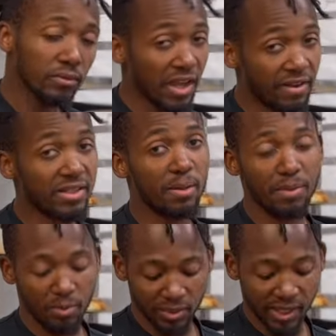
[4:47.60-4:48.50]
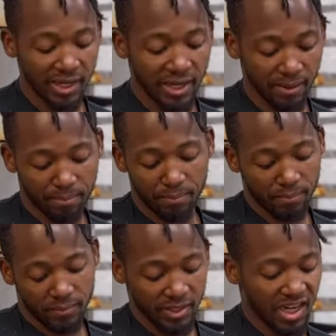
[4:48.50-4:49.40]
I've had some people say the
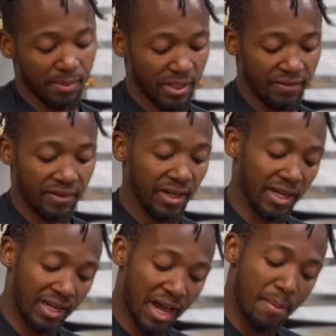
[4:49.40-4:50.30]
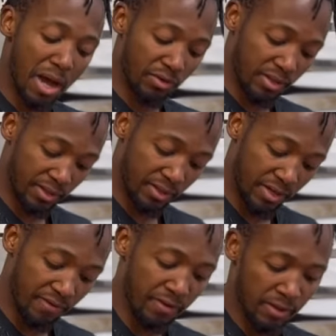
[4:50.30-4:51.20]
cinnamon filling come out and
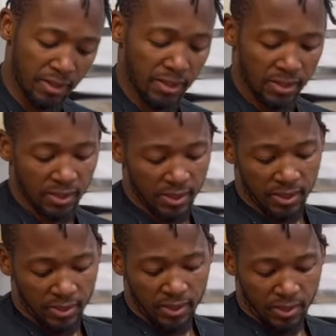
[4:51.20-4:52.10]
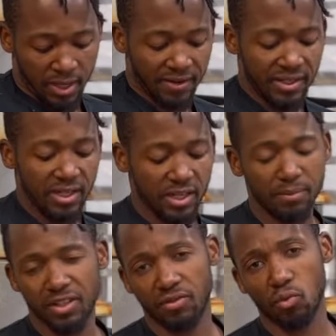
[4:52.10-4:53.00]
stuff. I've seen some
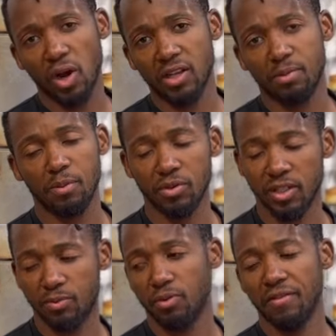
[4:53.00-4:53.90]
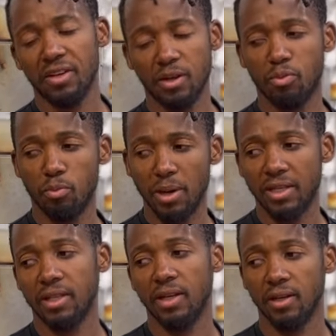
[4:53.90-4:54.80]
different ways. People I think they put
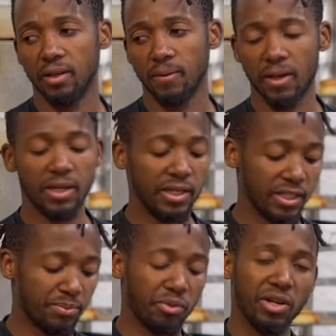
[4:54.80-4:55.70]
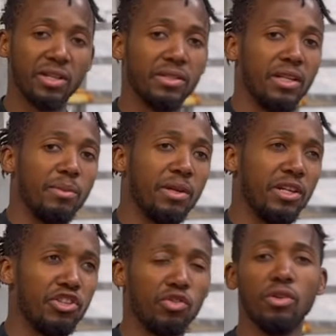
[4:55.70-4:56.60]
butter and then just spread the cinnamon
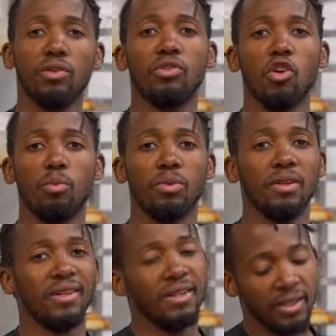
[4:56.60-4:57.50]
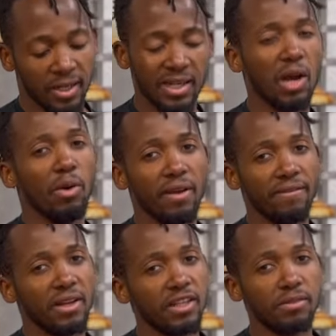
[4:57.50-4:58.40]
and sugar on top. That way I
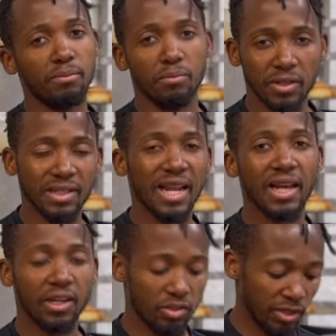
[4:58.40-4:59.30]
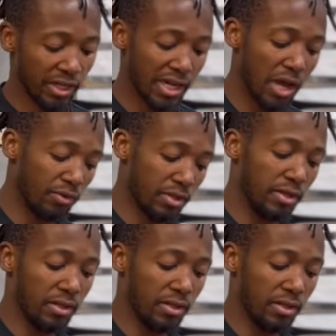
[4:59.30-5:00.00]
think it's likely to leak out.